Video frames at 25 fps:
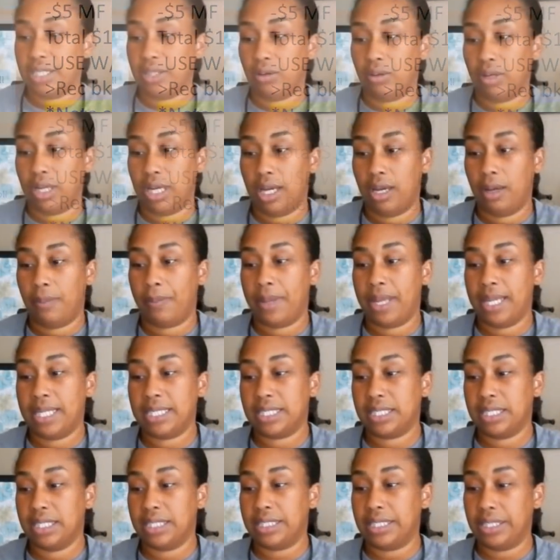deal up
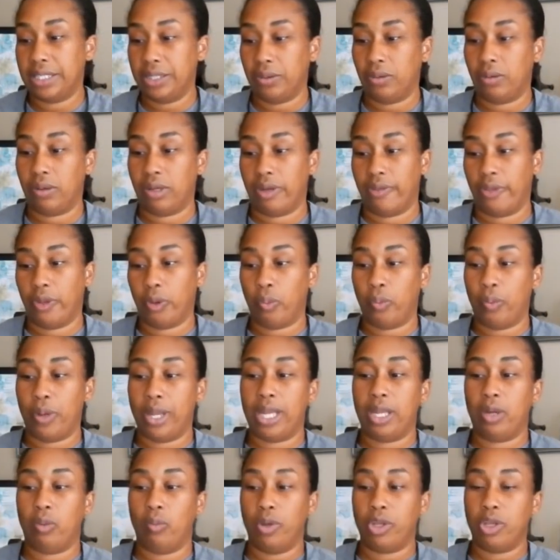is the deal of the
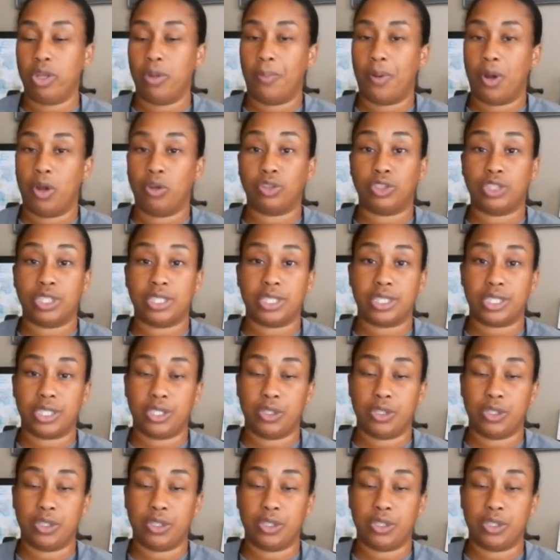week. When you purchase